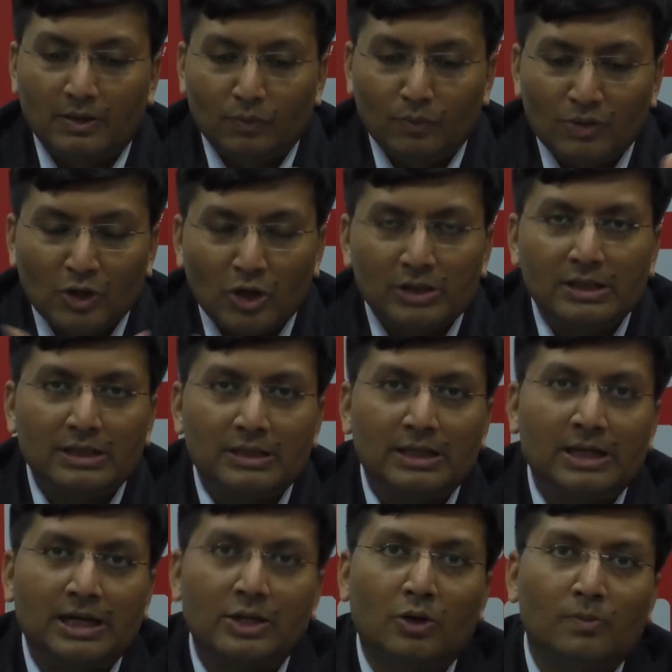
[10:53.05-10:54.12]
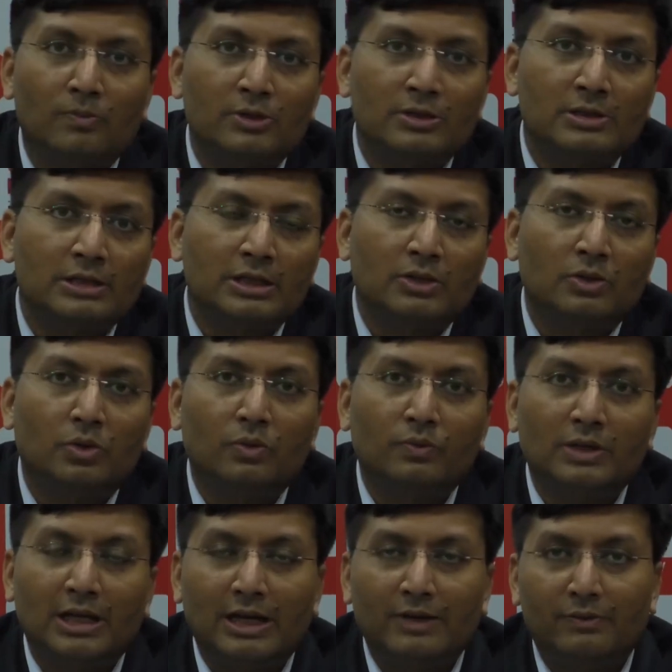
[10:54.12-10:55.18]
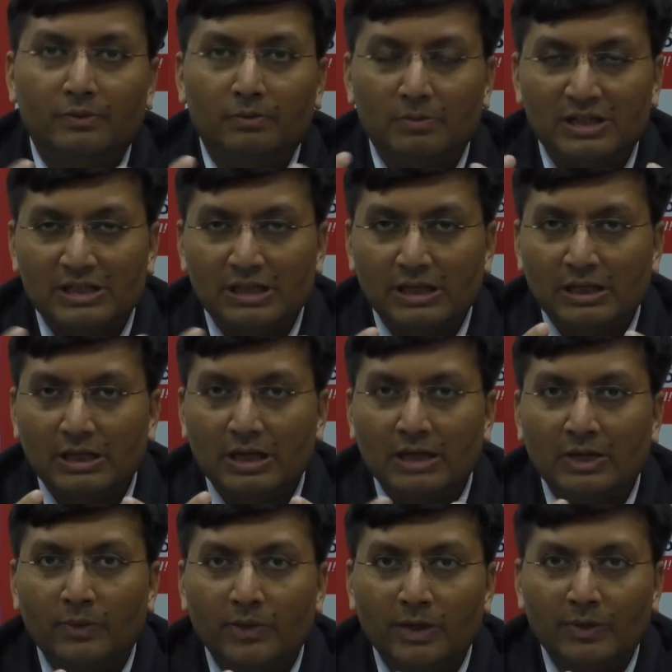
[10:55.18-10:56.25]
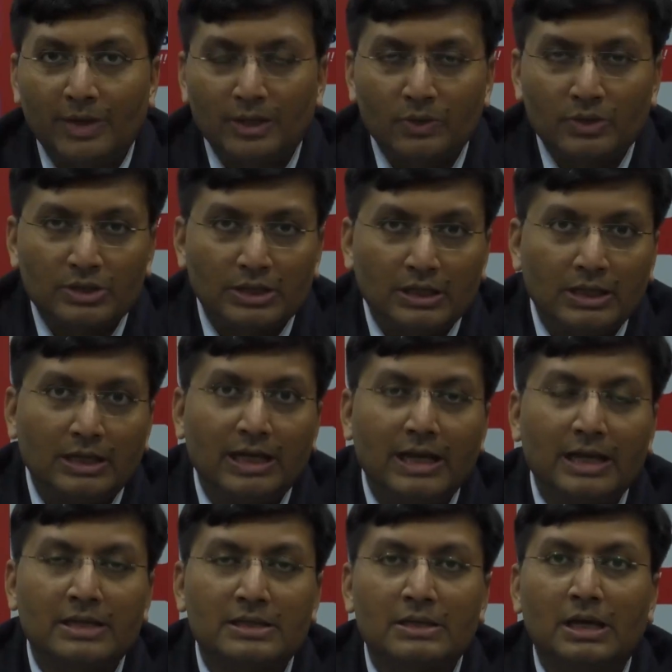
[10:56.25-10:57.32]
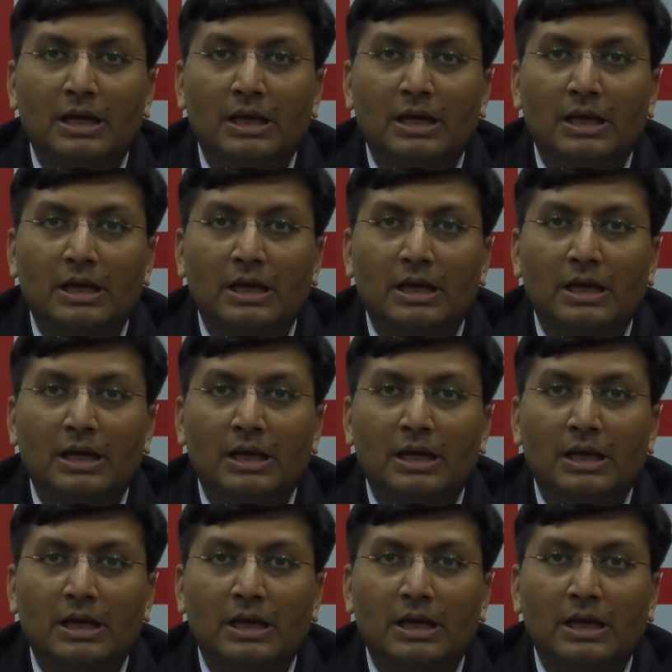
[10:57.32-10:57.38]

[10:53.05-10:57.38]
We, on the other hand, obviously know we have basically an equity valuation index.